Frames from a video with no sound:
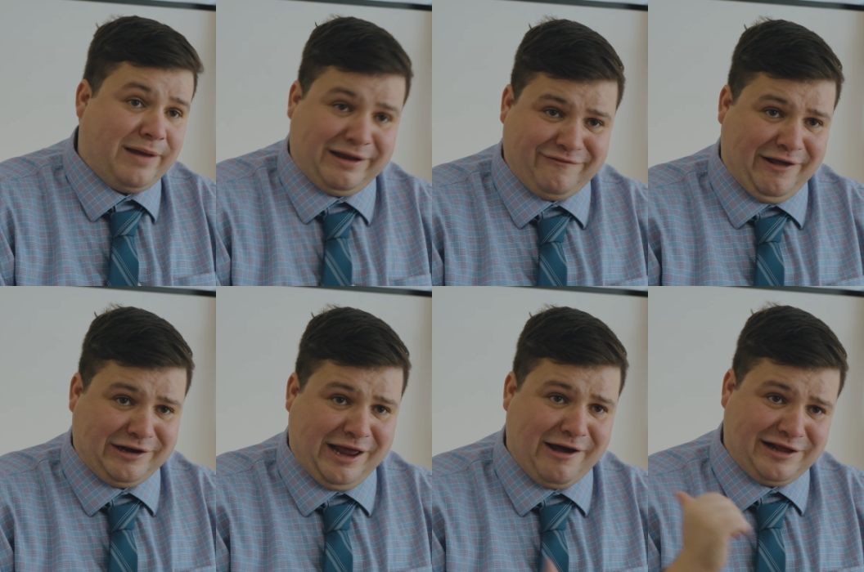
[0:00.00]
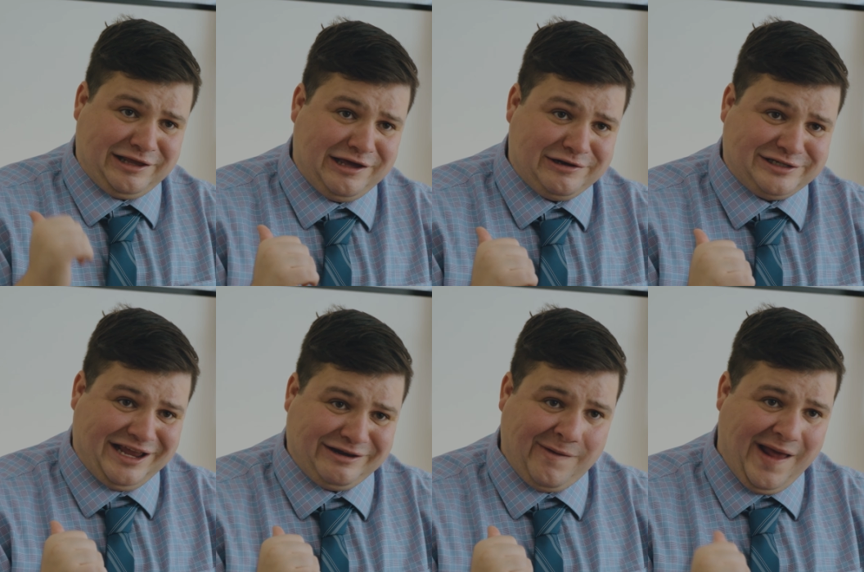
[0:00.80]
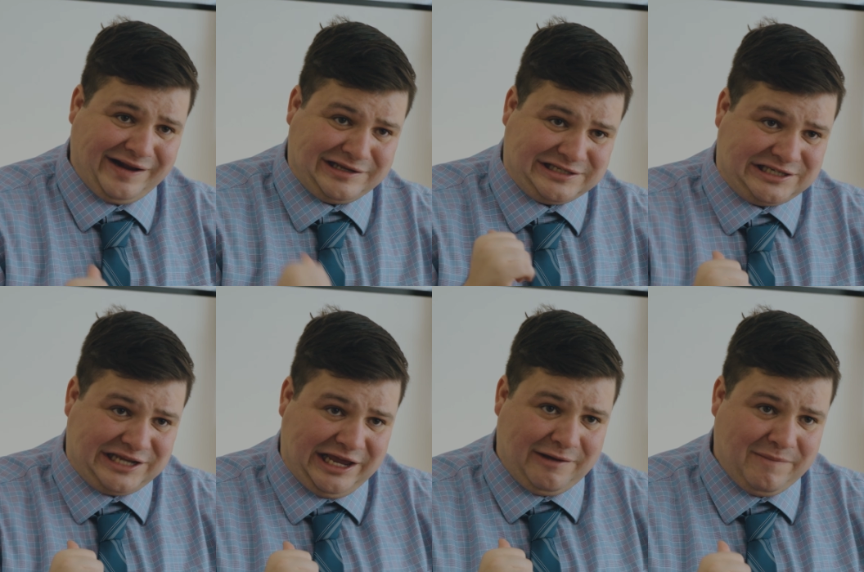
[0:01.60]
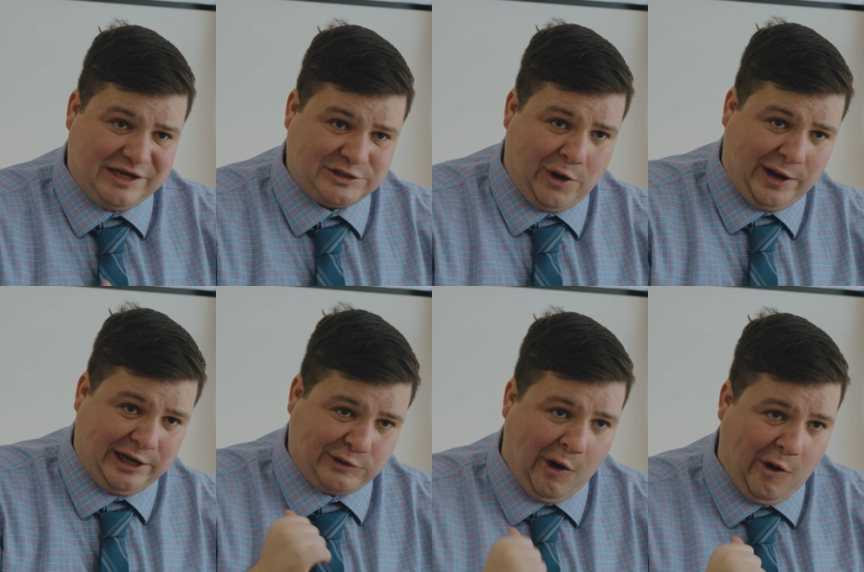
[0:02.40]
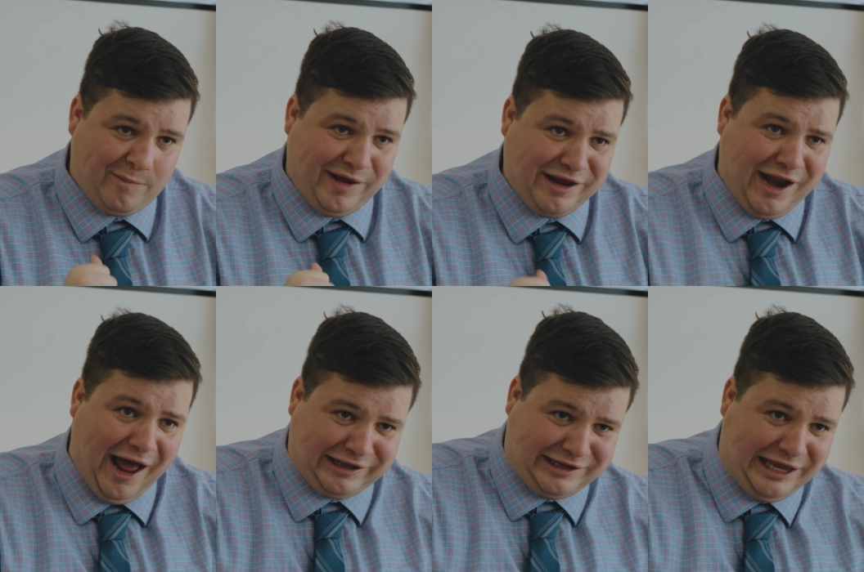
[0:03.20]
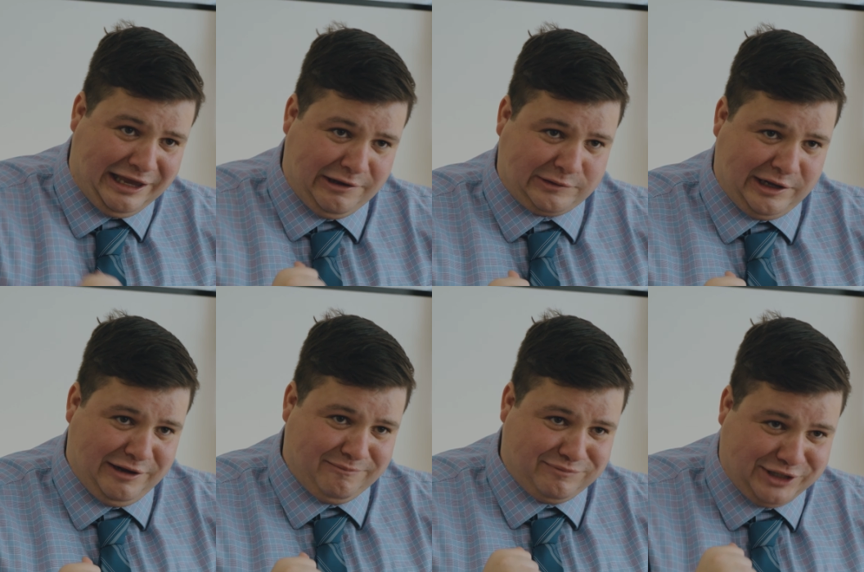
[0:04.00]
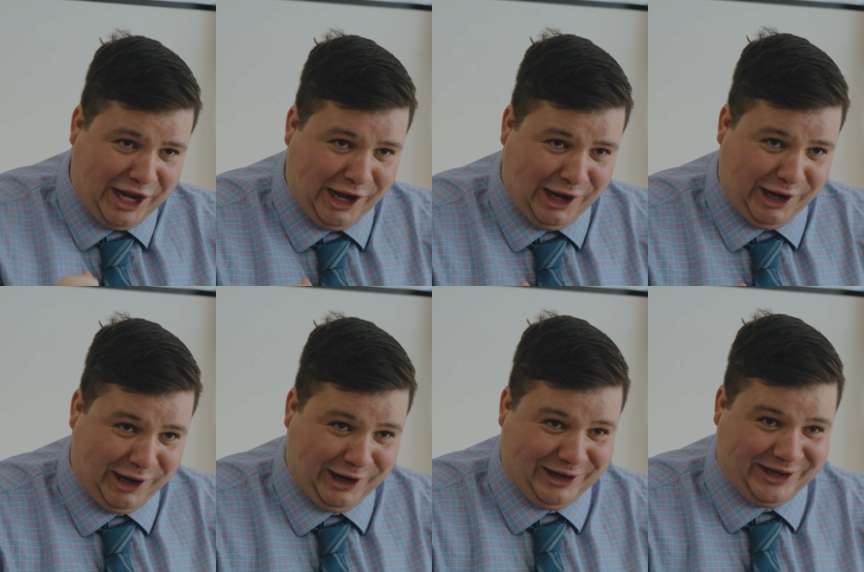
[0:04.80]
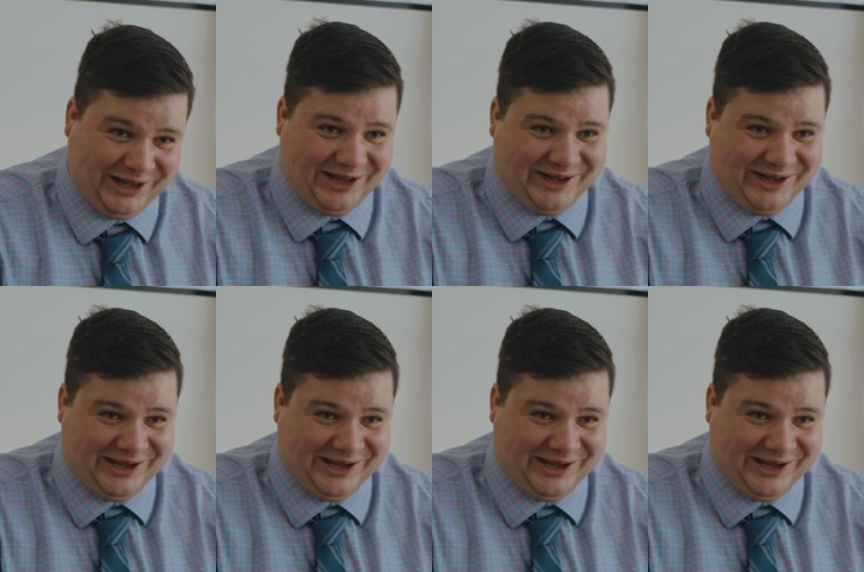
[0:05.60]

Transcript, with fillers: Big fellow down at the interstate don't like the stink of me, so he told me, and I killed him dead.